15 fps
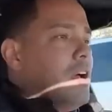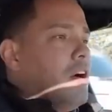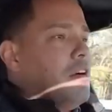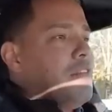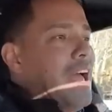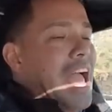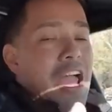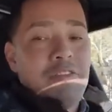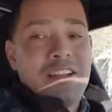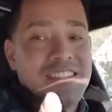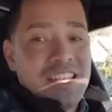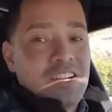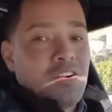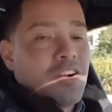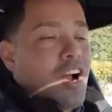of every
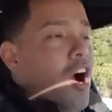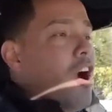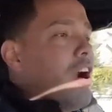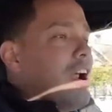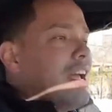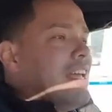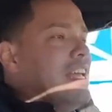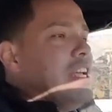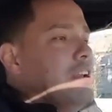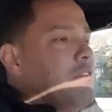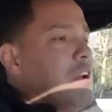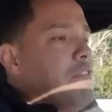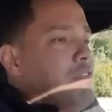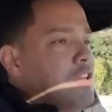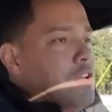single car he
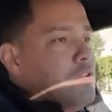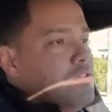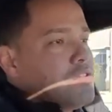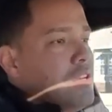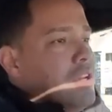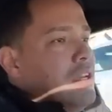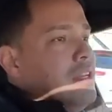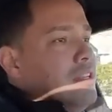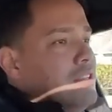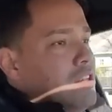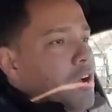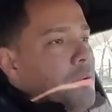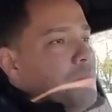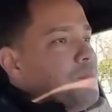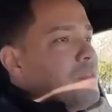reviews.
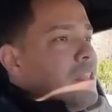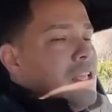So